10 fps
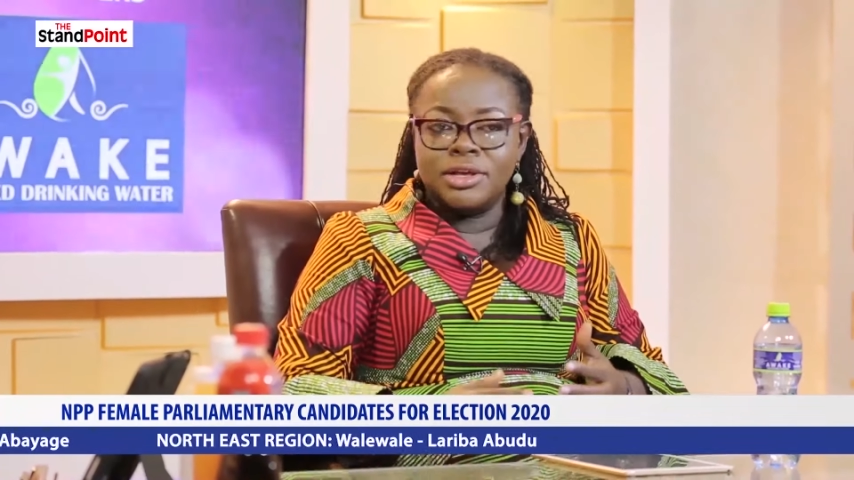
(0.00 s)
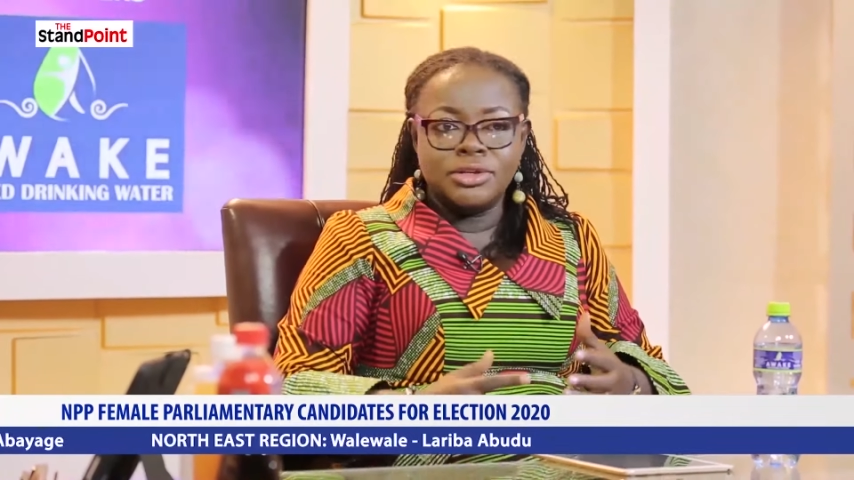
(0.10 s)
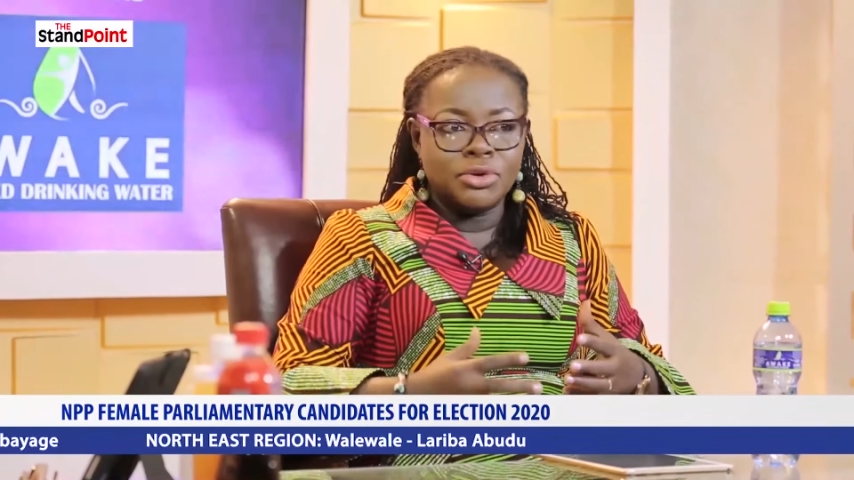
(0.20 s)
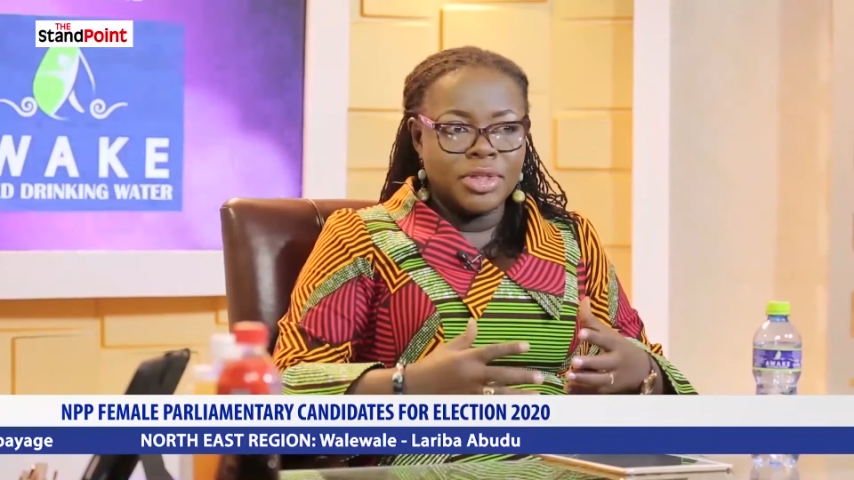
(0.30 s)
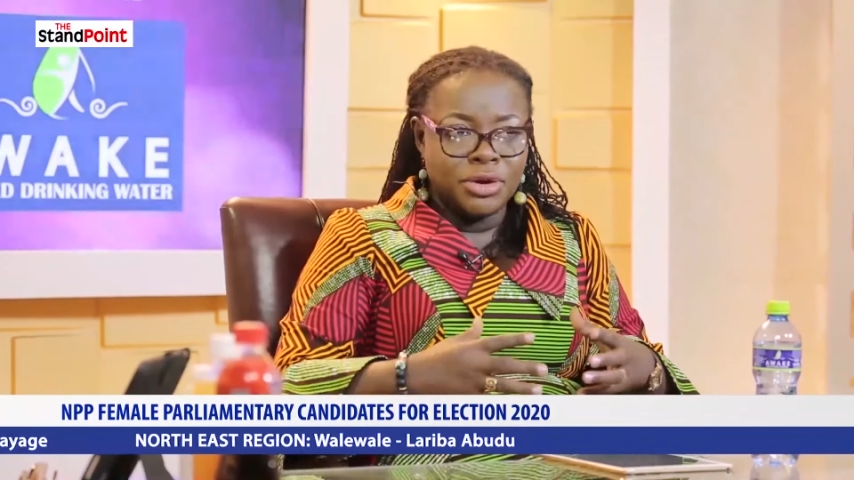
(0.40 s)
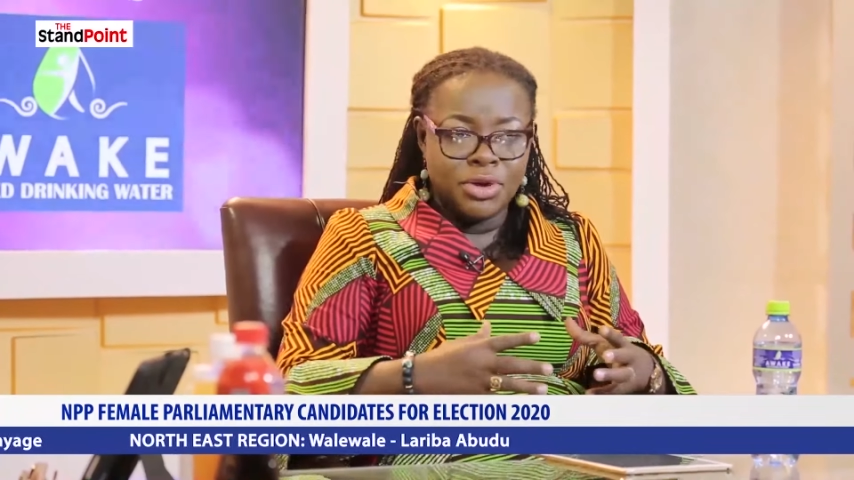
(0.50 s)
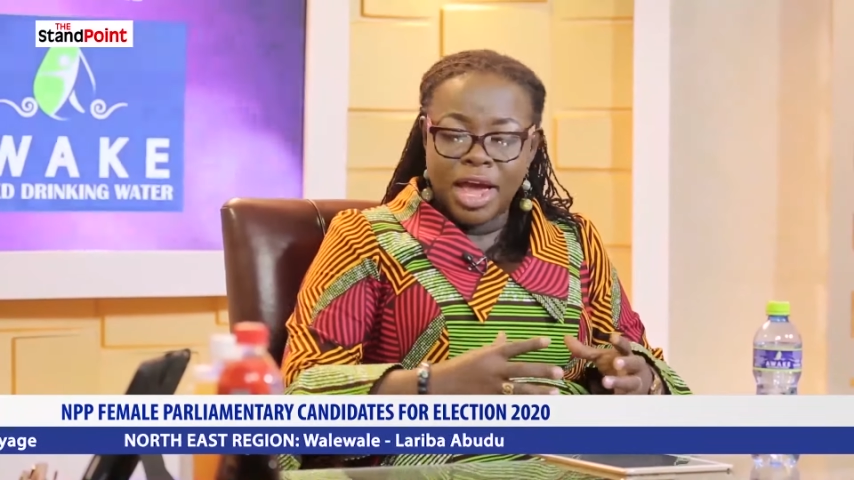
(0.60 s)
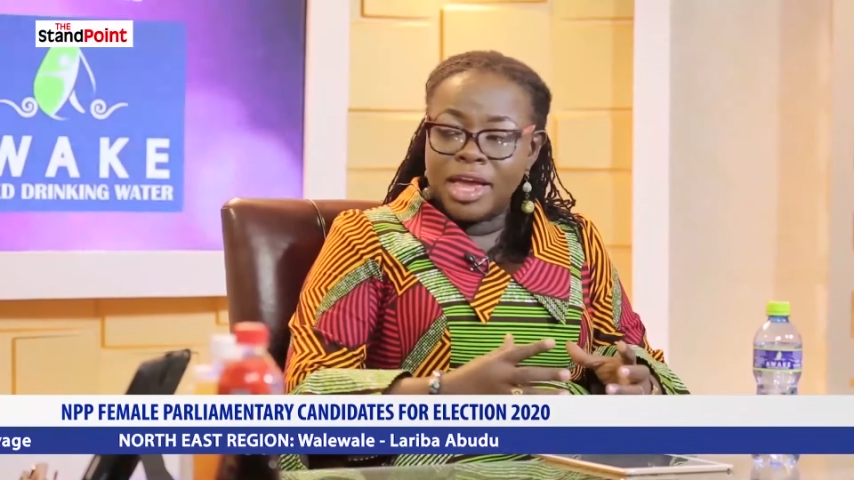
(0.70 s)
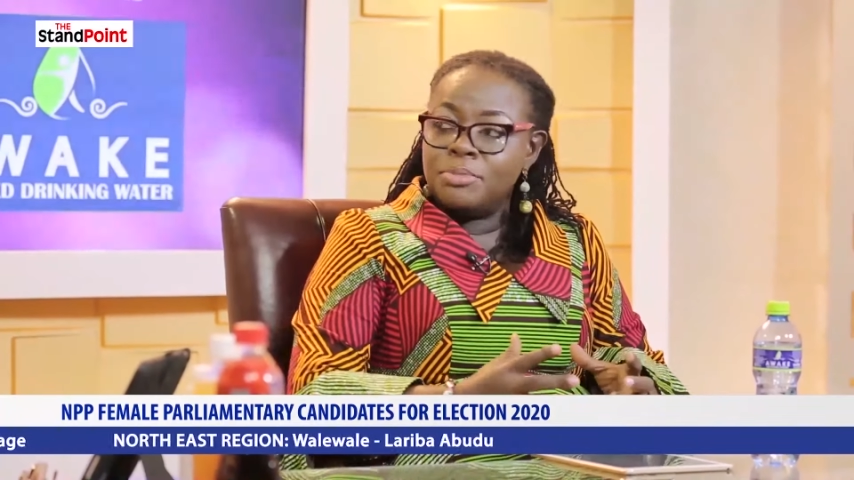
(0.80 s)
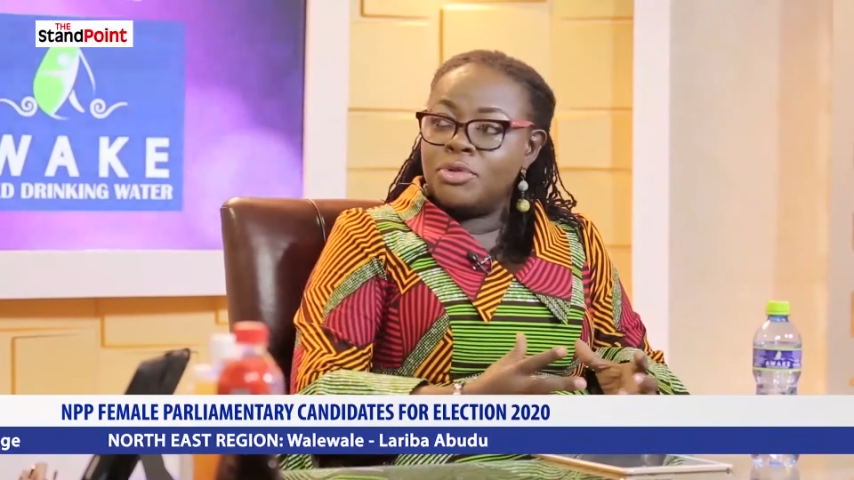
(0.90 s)
so that you
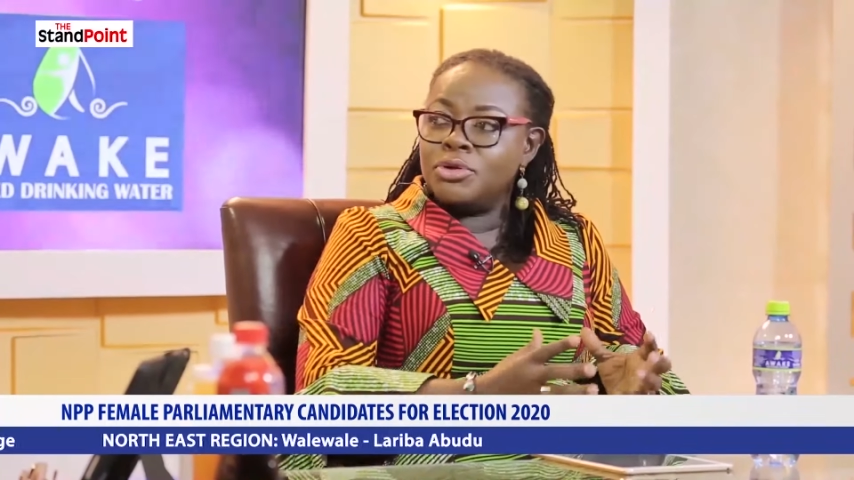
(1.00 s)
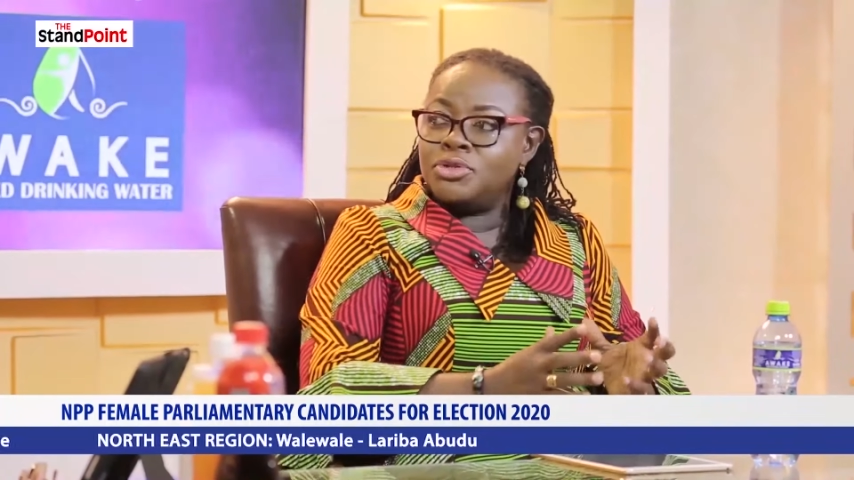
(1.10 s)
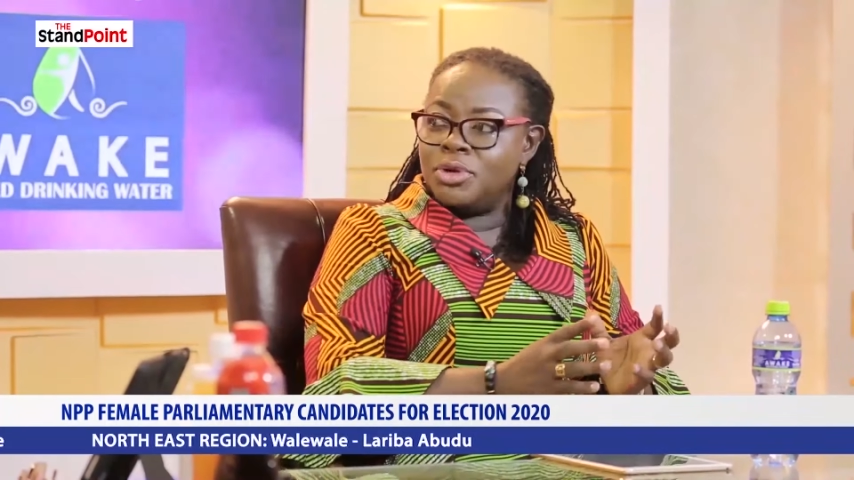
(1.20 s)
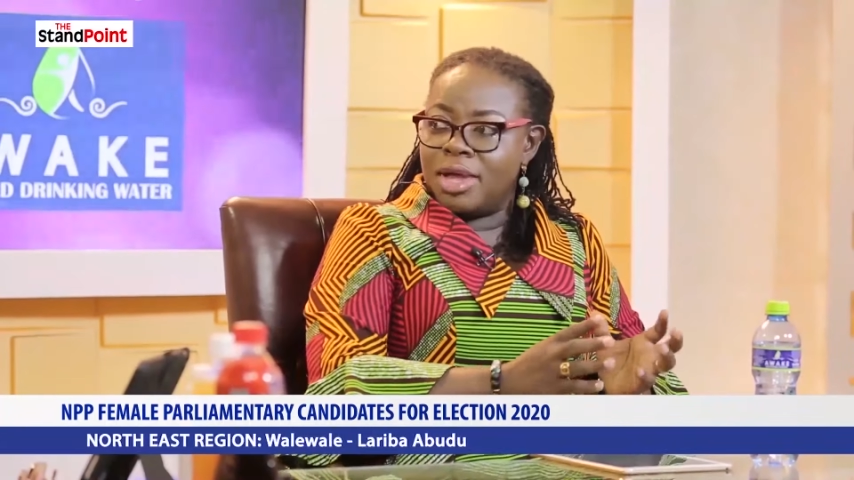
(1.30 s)
are able to